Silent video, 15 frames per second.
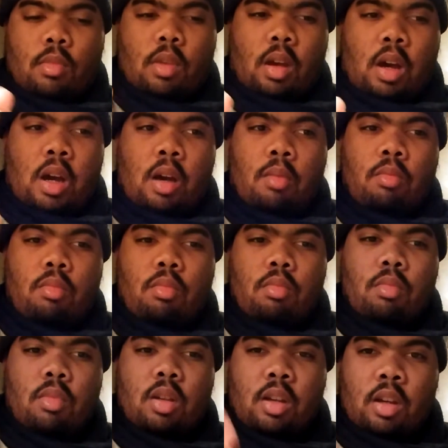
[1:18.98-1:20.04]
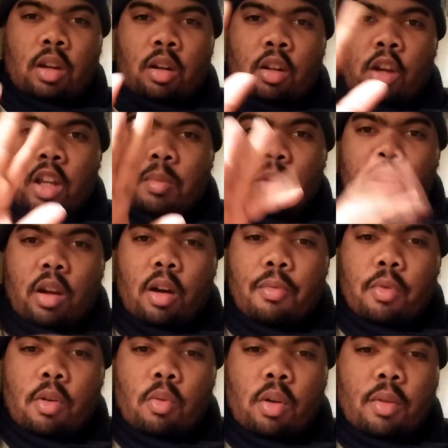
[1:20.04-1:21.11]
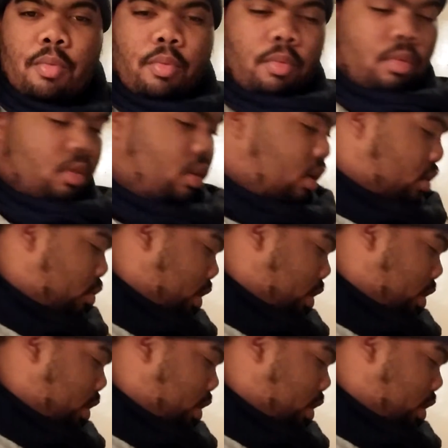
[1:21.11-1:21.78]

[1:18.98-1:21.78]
And you have to be careful with, you don't